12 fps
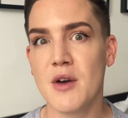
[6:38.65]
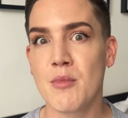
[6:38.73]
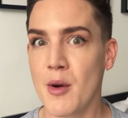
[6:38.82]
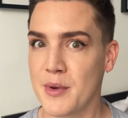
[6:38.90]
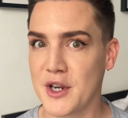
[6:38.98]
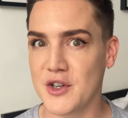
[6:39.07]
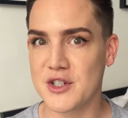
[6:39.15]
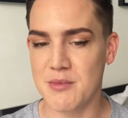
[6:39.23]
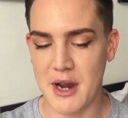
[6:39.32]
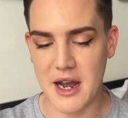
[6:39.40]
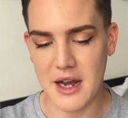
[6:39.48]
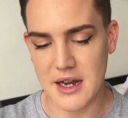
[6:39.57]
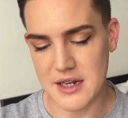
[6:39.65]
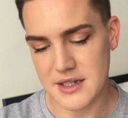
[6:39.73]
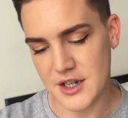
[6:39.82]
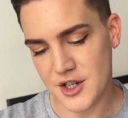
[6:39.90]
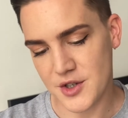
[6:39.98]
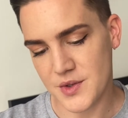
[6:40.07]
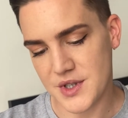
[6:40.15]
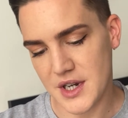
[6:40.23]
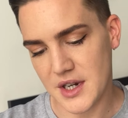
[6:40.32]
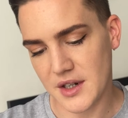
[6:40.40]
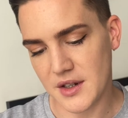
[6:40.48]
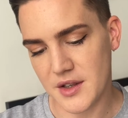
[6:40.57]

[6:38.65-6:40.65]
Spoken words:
popping it under my eyes using